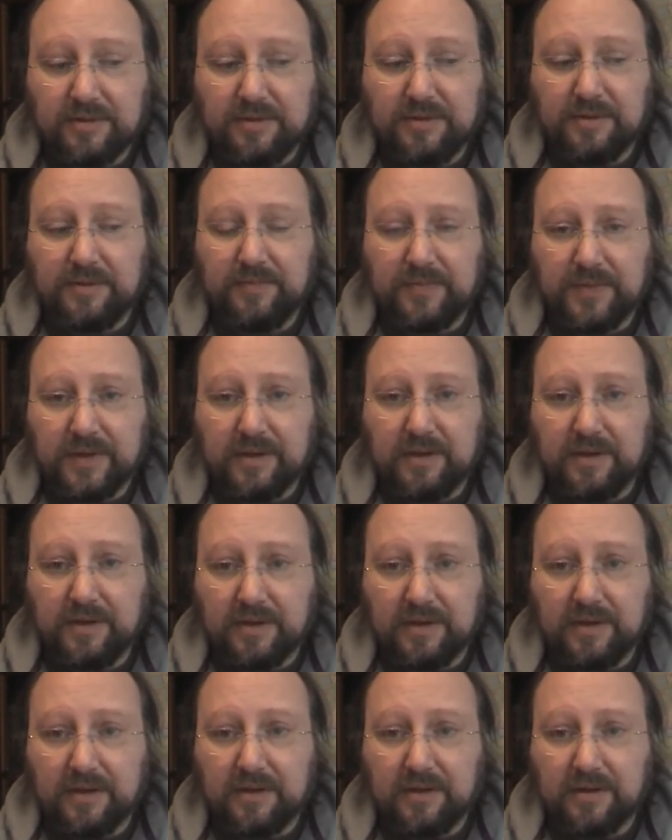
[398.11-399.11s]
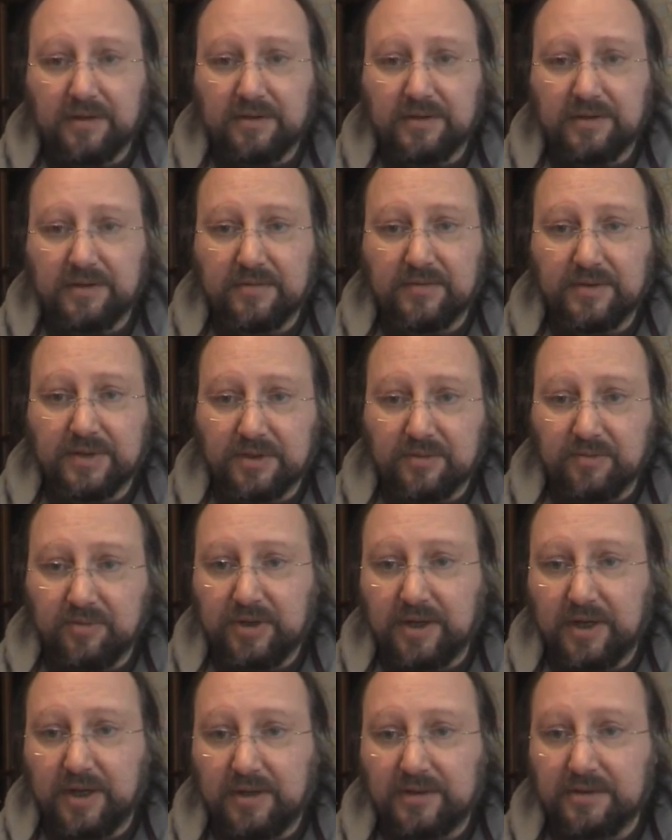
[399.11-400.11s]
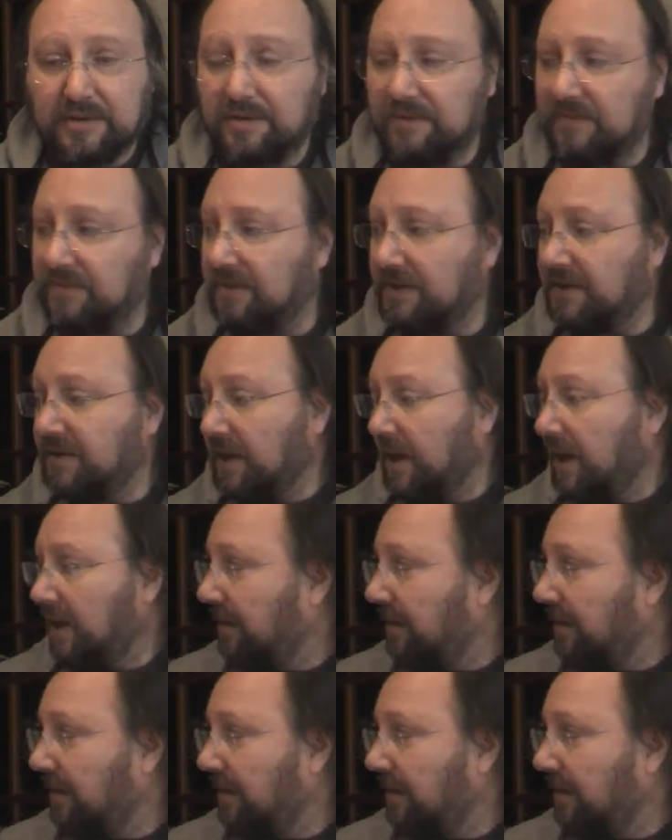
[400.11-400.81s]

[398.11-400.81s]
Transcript: on a different part of this.